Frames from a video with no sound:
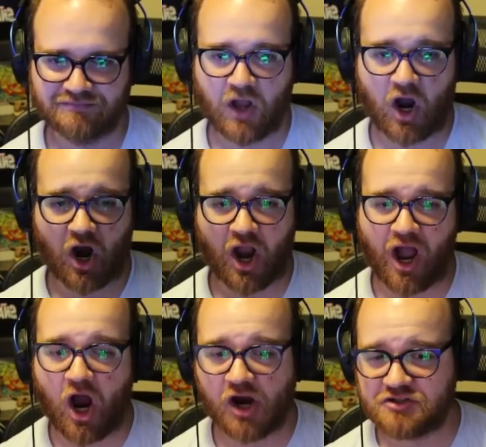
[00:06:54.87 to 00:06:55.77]

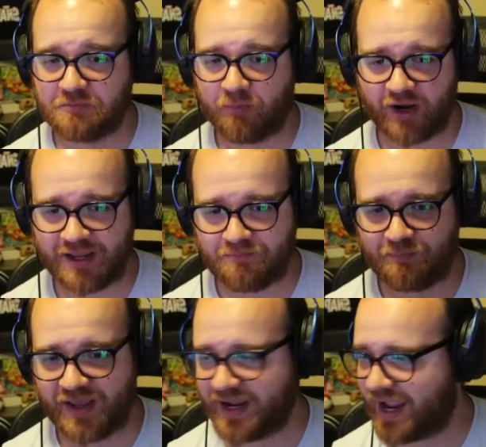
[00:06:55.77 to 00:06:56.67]
Our debris
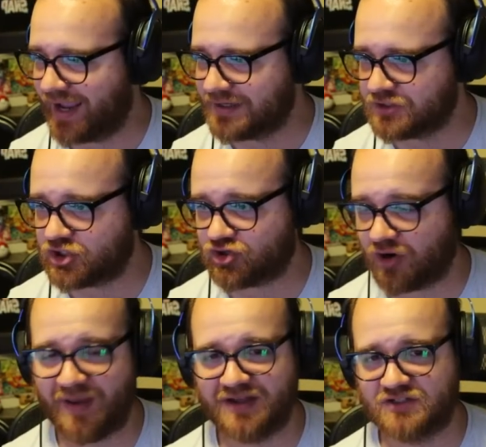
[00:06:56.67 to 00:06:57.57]
being
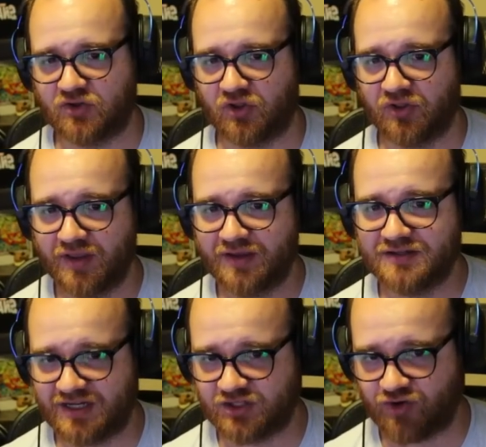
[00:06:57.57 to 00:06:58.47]
instrumental
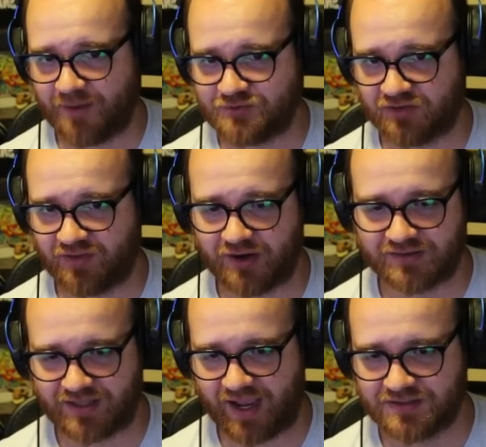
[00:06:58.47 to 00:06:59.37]
disruption there
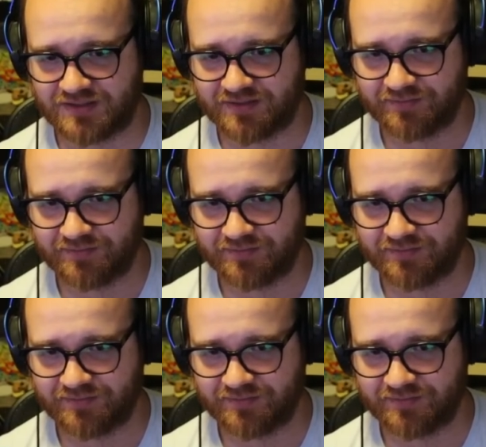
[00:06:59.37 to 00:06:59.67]
at the end.